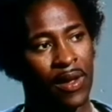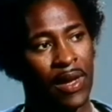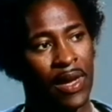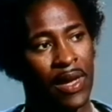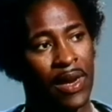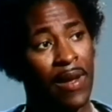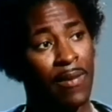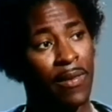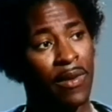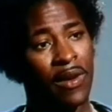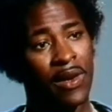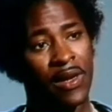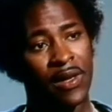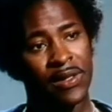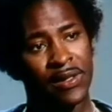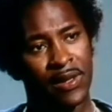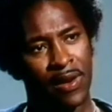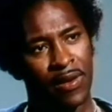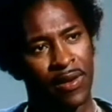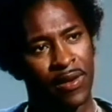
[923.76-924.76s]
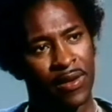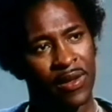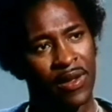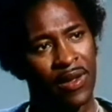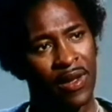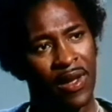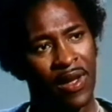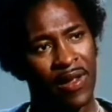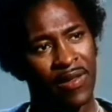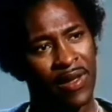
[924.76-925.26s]
And I'm going to start,
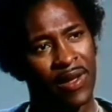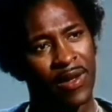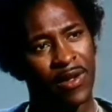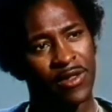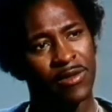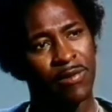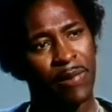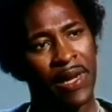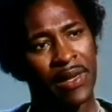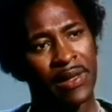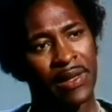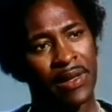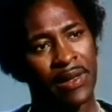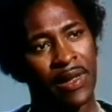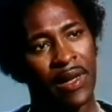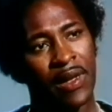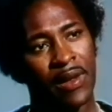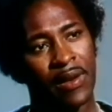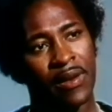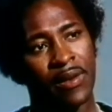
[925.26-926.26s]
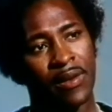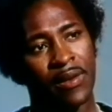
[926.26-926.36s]
I think, expecting that.